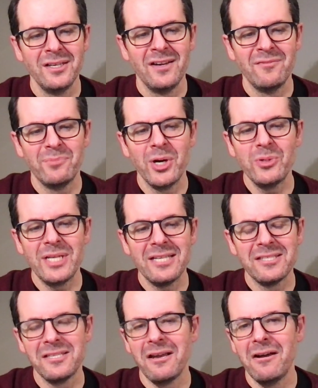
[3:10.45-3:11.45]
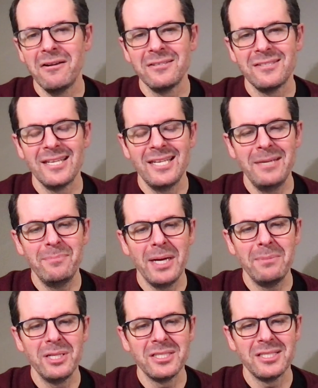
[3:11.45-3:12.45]
of protest songs that he
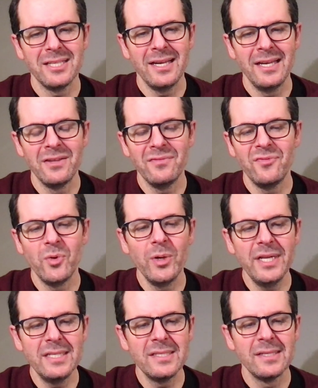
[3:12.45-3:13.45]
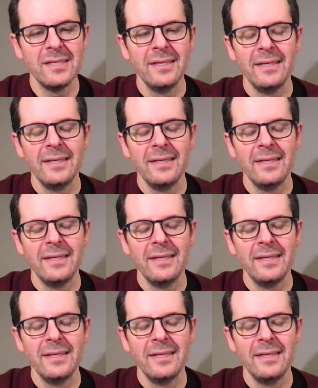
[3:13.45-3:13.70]
published uh, in the 40s.